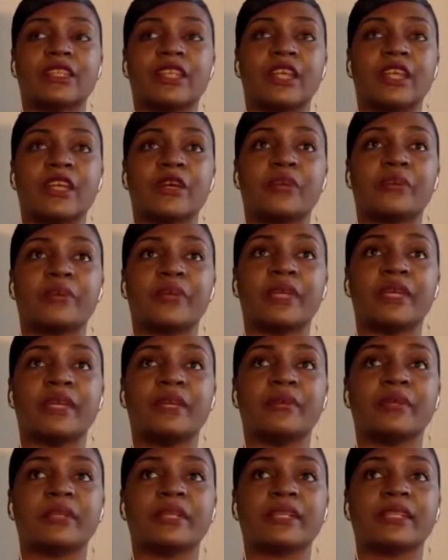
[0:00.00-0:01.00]
therapy
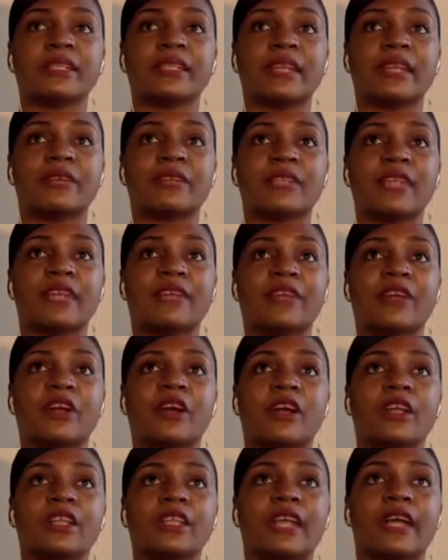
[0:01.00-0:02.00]
because I was having a
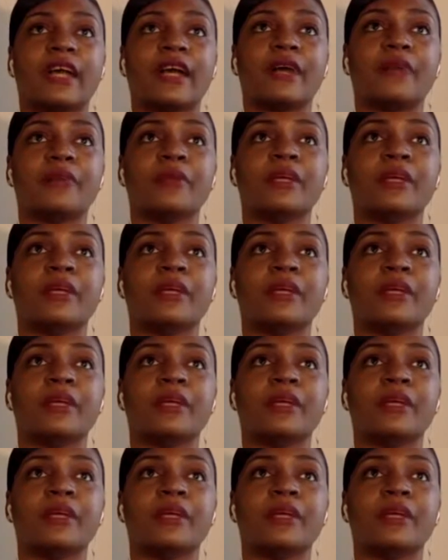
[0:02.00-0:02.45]
hard time